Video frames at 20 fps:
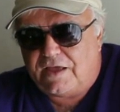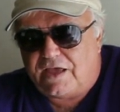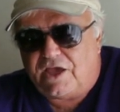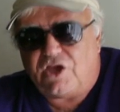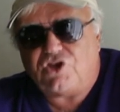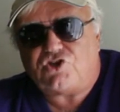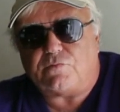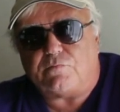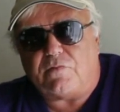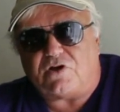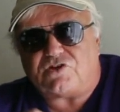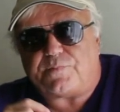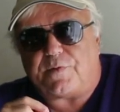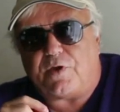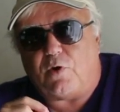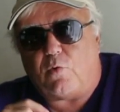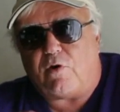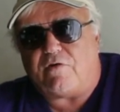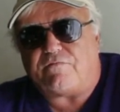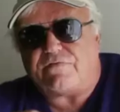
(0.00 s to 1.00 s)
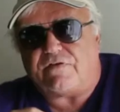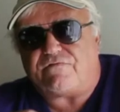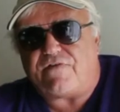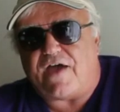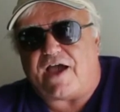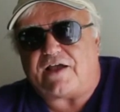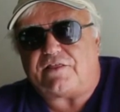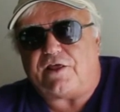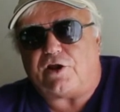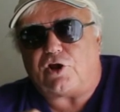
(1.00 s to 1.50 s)
is you must be aware of the
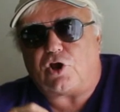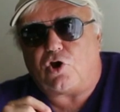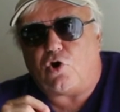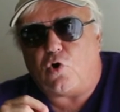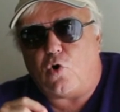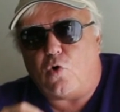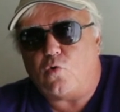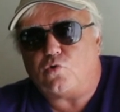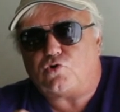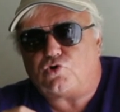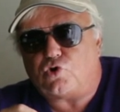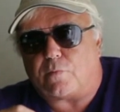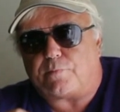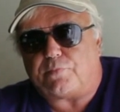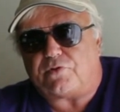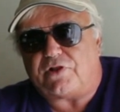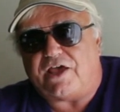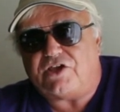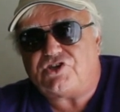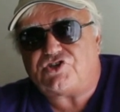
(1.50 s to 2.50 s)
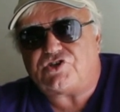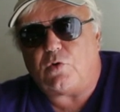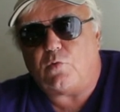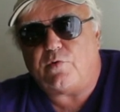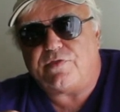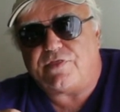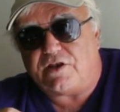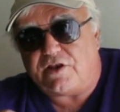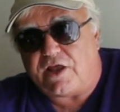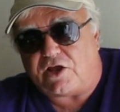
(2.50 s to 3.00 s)
fact that a coup took place
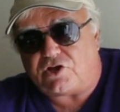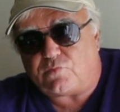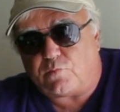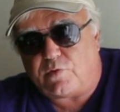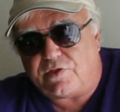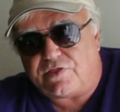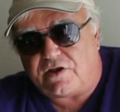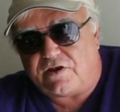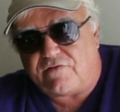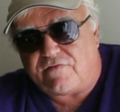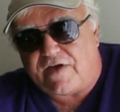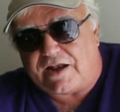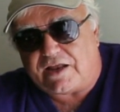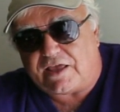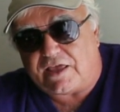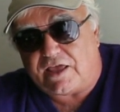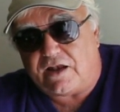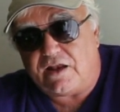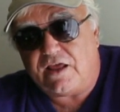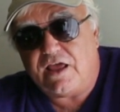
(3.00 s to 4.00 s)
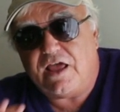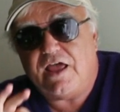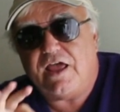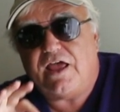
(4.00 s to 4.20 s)
within the Vatican.